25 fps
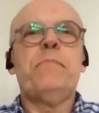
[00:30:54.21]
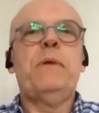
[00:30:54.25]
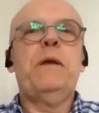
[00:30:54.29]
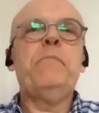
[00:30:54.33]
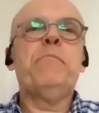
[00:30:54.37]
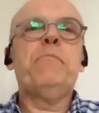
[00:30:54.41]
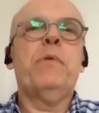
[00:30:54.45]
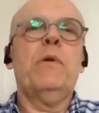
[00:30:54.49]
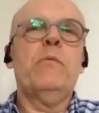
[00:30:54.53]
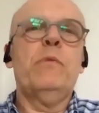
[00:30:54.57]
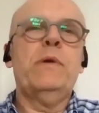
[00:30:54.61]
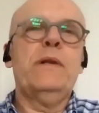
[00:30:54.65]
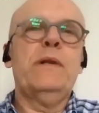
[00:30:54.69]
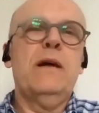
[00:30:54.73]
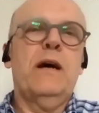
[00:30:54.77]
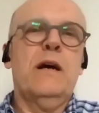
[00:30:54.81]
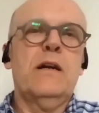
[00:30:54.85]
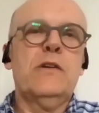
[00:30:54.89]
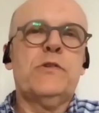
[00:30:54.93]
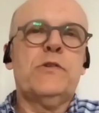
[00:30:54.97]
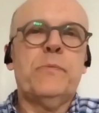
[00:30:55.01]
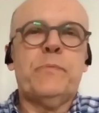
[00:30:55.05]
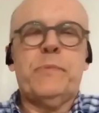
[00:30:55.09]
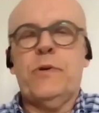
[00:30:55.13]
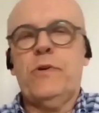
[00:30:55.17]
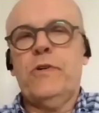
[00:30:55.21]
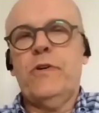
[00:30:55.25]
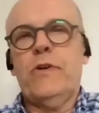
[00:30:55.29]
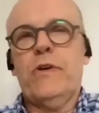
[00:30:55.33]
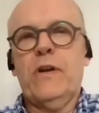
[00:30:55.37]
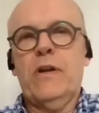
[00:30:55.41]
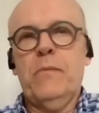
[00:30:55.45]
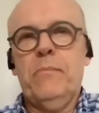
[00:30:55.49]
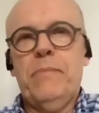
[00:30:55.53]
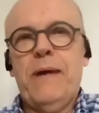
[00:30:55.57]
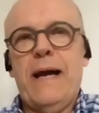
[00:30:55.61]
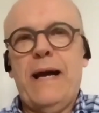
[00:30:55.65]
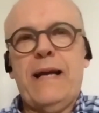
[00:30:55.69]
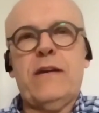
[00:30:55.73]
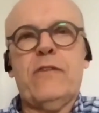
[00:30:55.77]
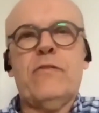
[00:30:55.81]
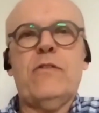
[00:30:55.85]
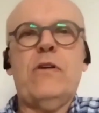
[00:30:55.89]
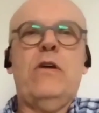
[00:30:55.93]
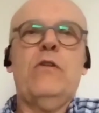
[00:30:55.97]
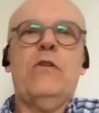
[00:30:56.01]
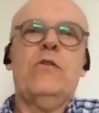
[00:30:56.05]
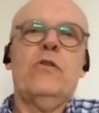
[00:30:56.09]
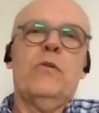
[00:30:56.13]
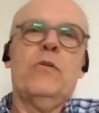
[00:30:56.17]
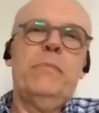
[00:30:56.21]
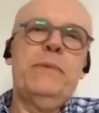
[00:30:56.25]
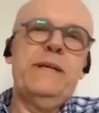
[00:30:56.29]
people with entrepreneurial background or